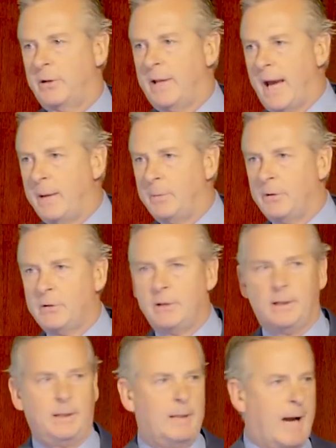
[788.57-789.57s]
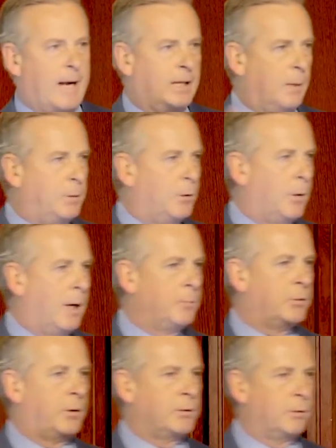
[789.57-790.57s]
the diamonds, the
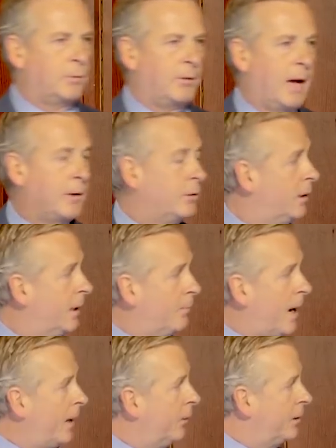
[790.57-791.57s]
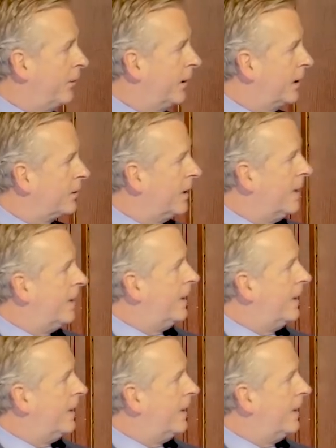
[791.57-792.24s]
IWMs, Russell 2000, you can buy all these things.